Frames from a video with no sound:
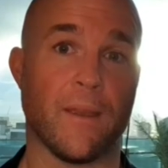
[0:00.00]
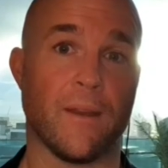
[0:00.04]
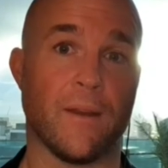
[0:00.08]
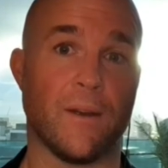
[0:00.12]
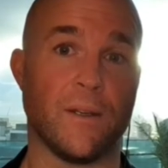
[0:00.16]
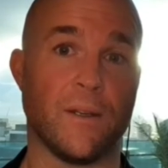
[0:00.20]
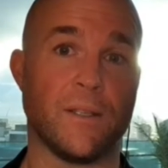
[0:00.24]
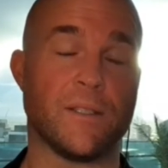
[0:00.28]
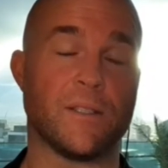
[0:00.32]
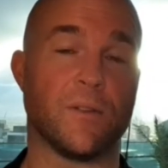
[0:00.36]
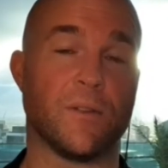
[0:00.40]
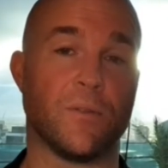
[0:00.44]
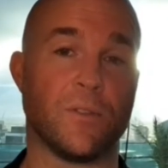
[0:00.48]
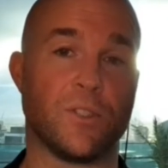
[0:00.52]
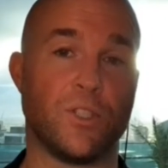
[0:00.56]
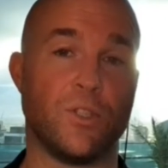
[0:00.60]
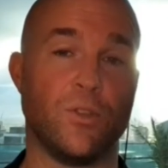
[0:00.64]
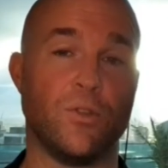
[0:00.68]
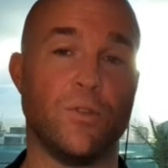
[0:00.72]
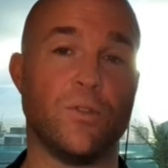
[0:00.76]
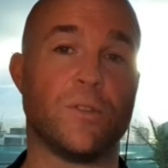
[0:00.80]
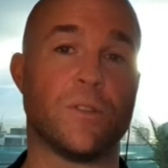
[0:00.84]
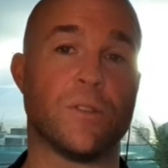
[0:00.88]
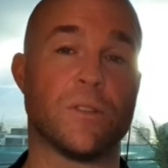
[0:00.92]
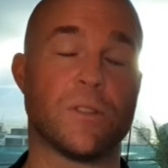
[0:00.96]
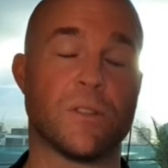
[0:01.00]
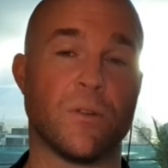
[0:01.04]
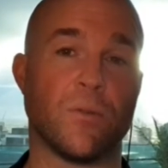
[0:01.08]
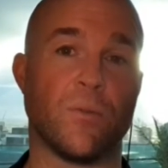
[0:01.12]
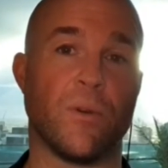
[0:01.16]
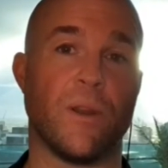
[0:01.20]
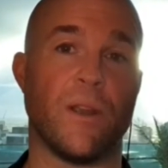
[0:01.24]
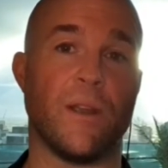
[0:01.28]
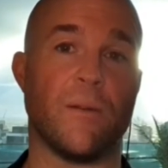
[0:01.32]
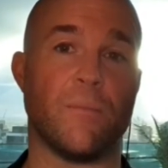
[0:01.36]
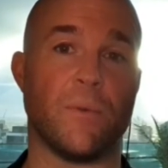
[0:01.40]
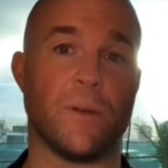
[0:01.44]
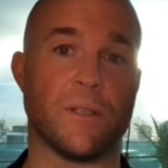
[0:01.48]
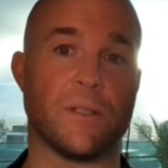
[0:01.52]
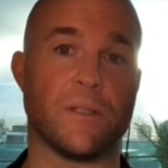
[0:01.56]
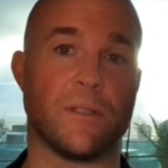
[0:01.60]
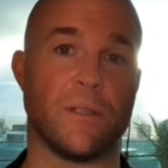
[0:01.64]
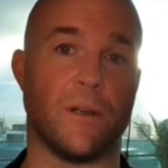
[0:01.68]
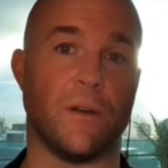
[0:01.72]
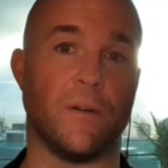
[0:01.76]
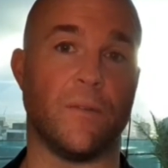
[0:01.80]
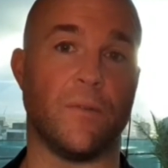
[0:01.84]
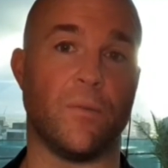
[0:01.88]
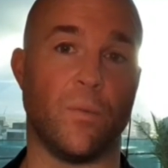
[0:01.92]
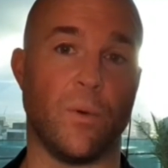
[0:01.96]
I choose to surround
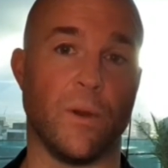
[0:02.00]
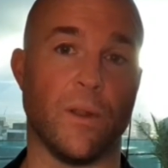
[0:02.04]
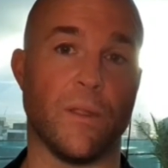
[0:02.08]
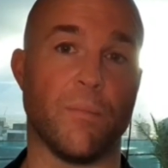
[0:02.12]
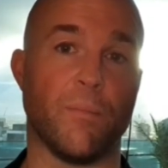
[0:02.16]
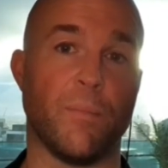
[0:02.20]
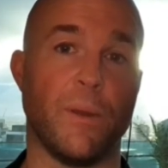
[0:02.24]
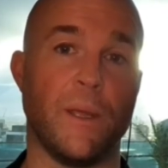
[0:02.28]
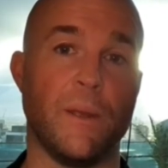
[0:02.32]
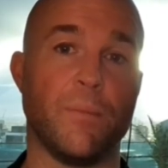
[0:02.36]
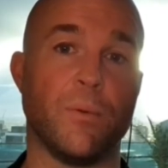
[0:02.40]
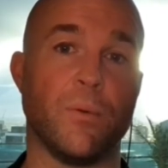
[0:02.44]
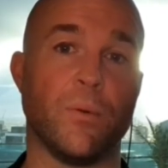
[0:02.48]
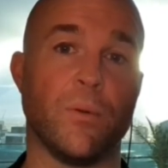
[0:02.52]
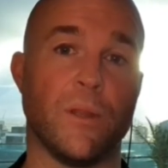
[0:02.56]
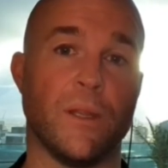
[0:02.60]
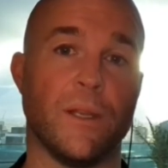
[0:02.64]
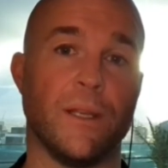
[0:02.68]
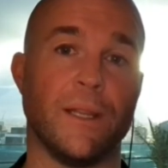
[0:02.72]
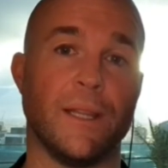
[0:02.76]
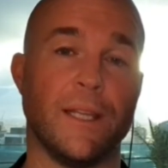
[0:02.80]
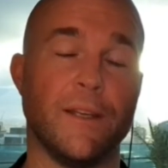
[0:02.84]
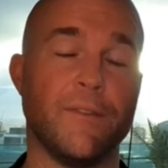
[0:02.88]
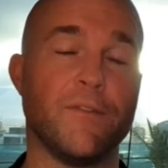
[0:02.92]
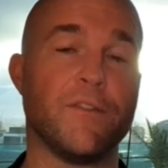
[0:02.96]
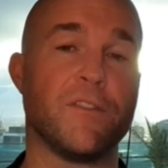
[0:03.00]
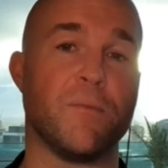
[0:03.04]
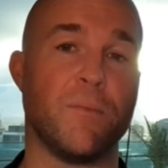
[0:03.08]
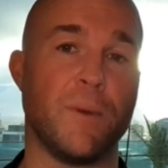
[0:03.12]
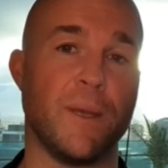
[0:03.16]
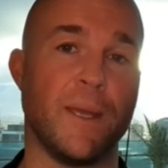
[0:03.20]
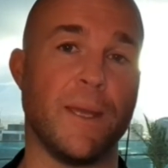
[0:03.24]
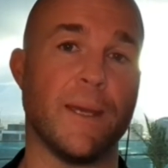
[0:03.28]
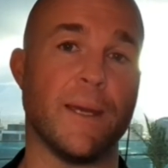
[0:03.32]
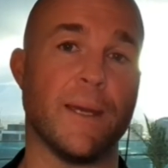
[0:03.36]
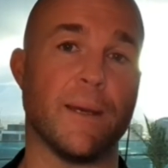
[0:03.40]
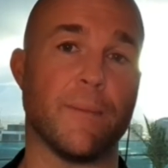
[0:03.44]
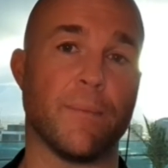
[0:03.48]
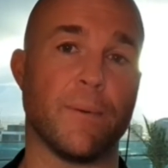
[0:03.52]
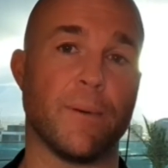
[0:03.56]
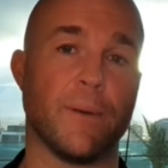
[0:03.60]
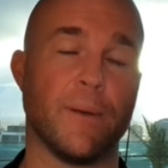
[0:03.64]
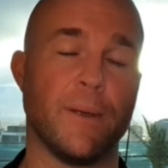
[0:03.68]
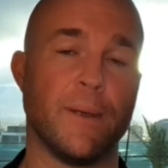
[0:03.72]
myself with people that lift me up.